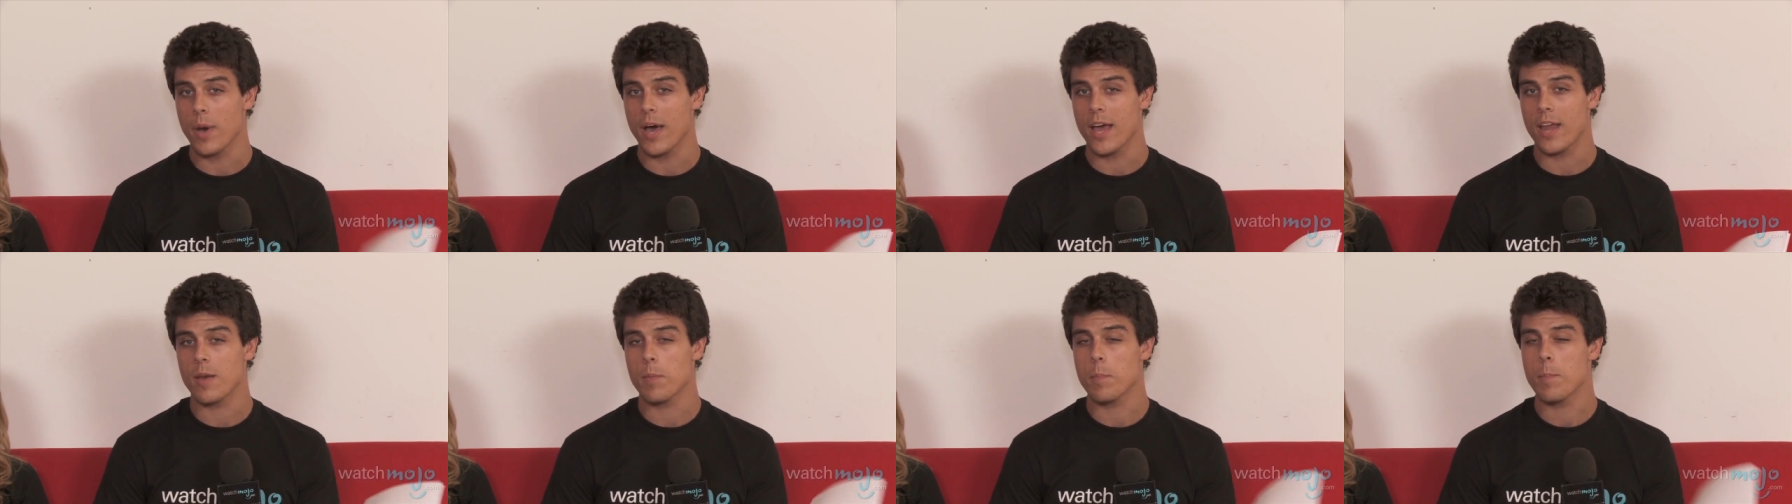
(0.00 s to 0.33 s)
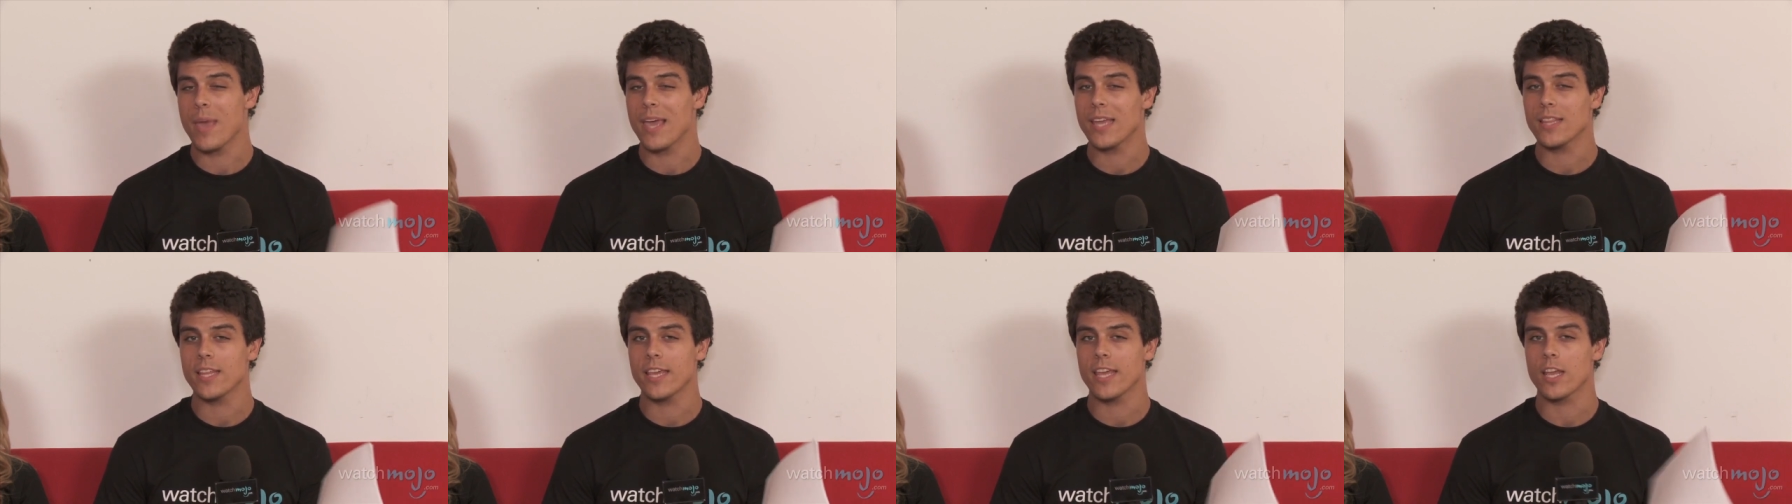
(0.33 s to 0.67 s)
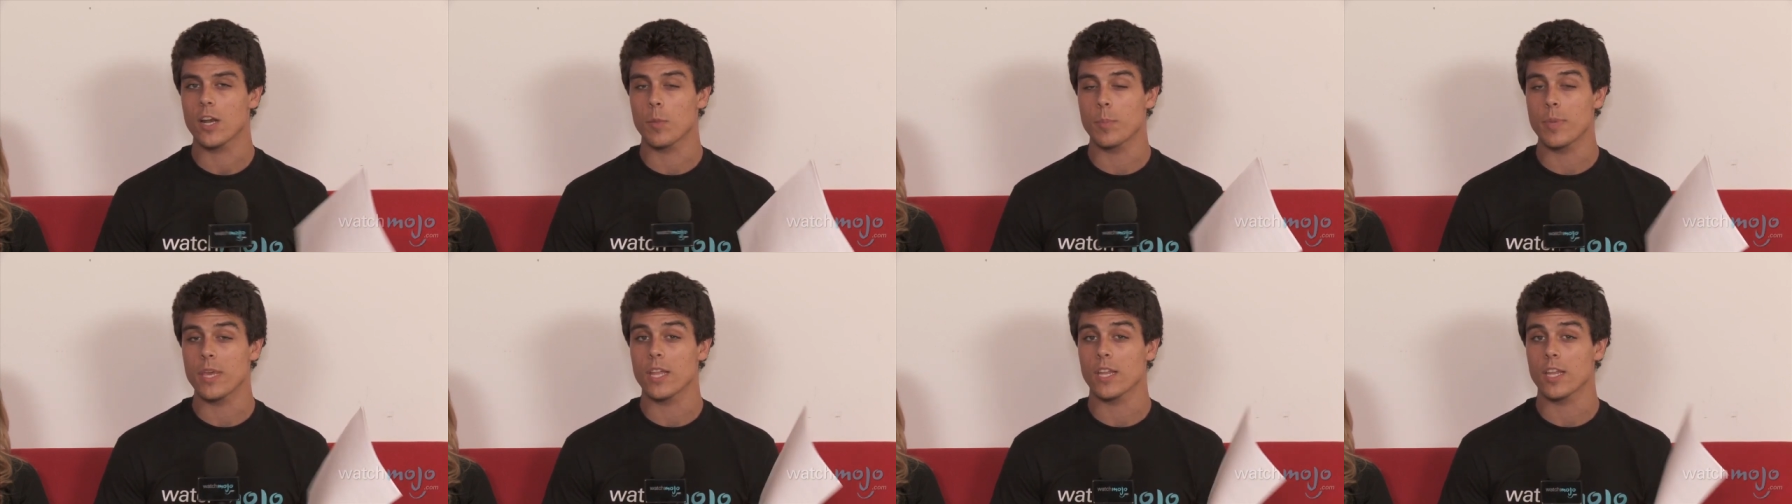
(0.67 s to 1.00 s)
but mainly
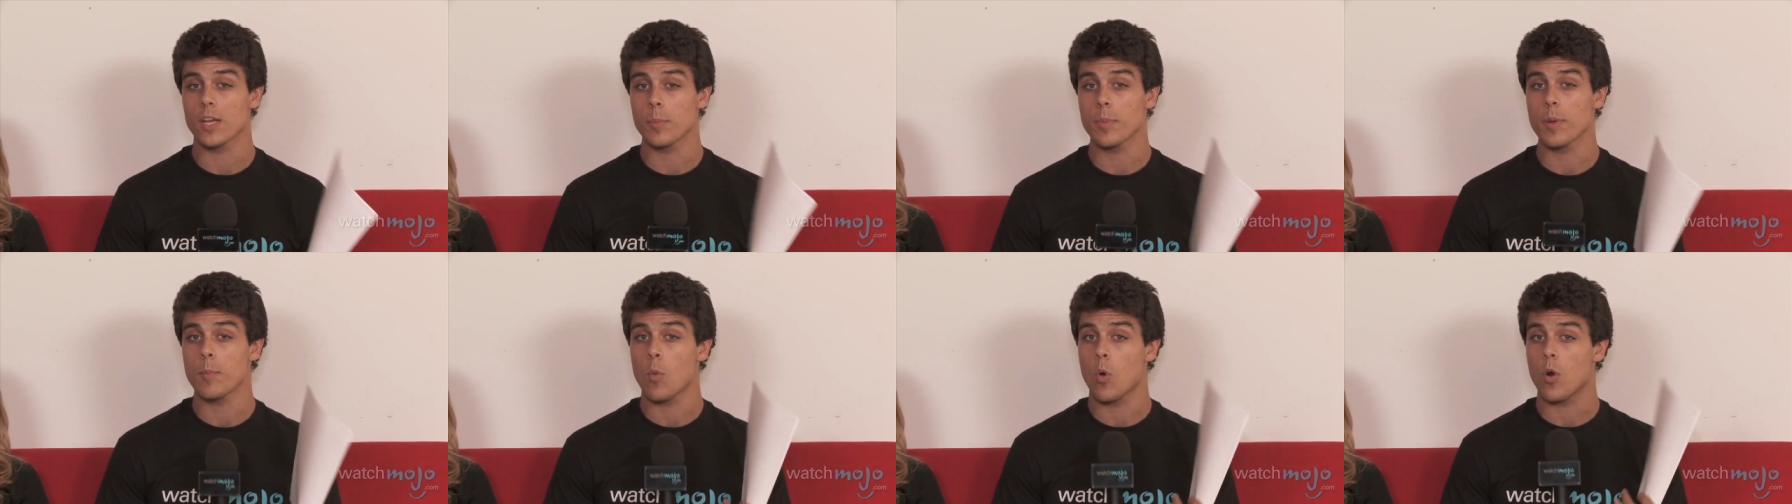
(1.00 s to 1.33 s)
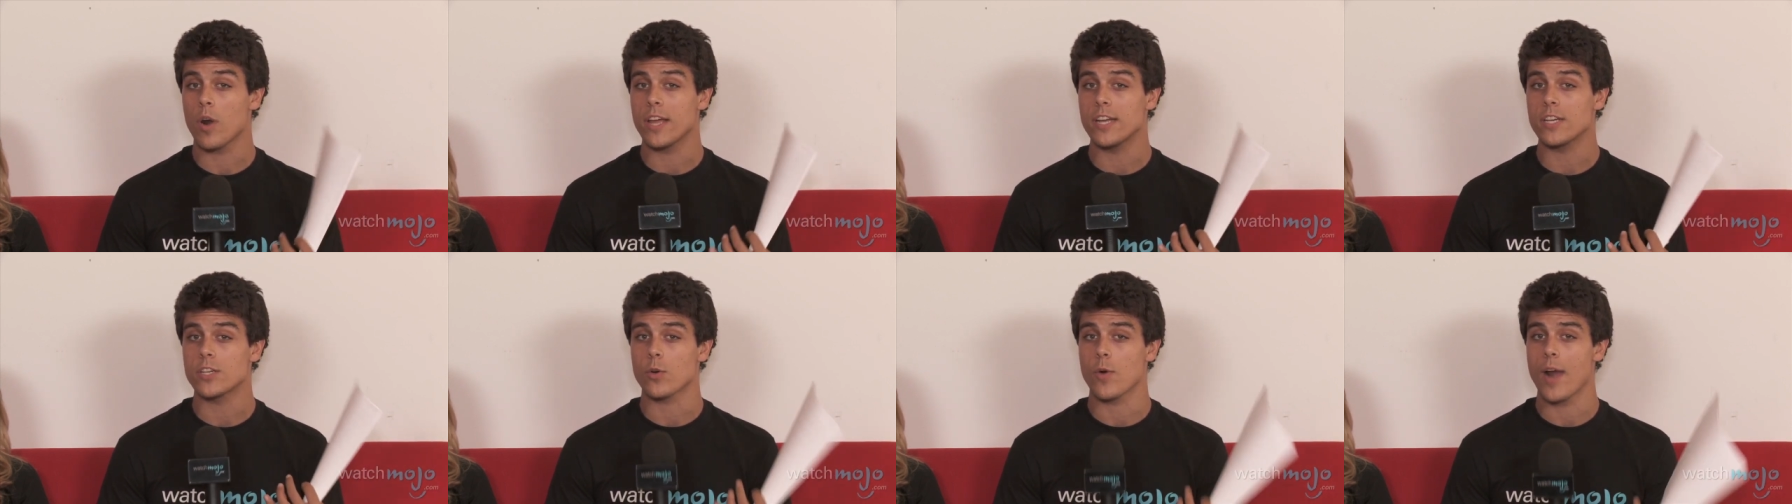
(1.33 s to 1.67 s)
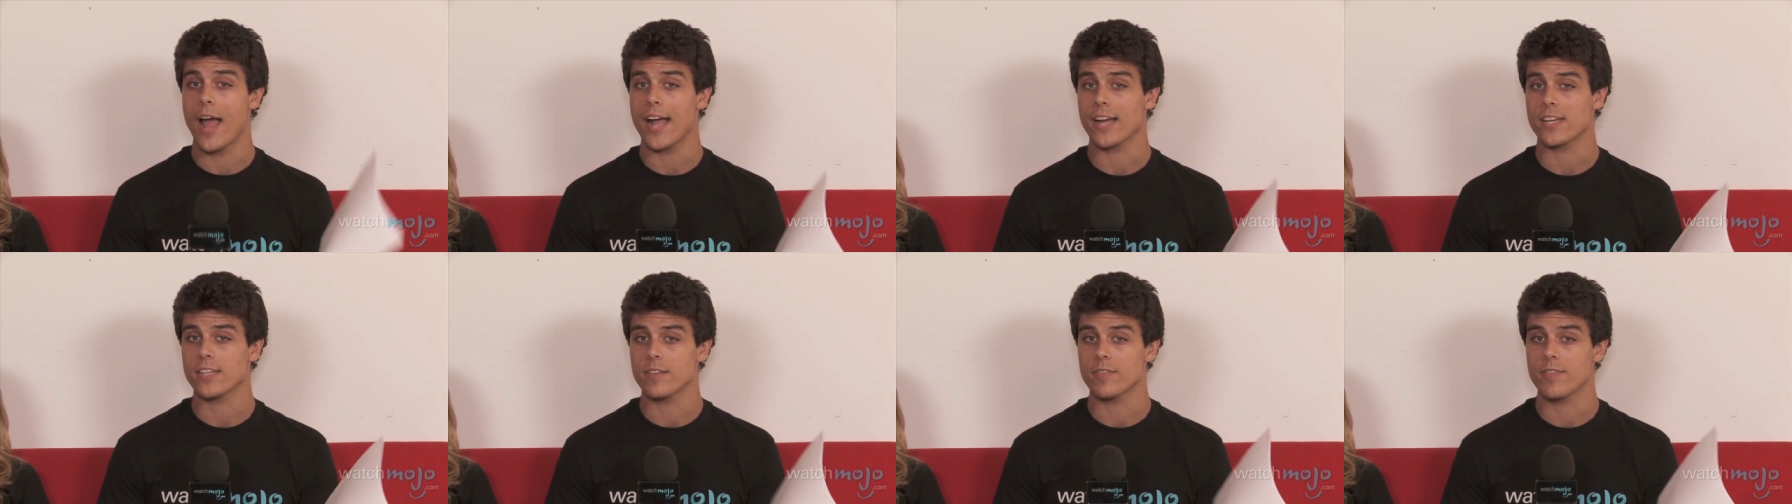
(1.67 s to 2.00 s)
it'll be a little bit more
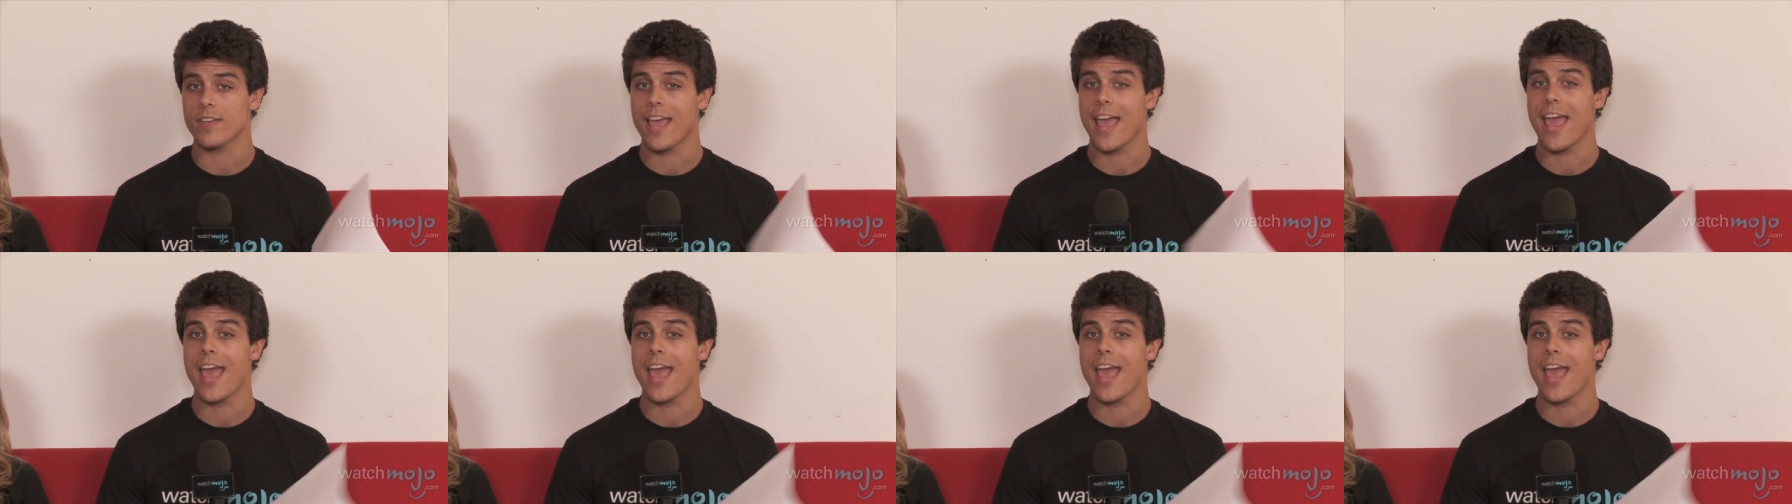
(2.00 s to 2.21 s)
interactive,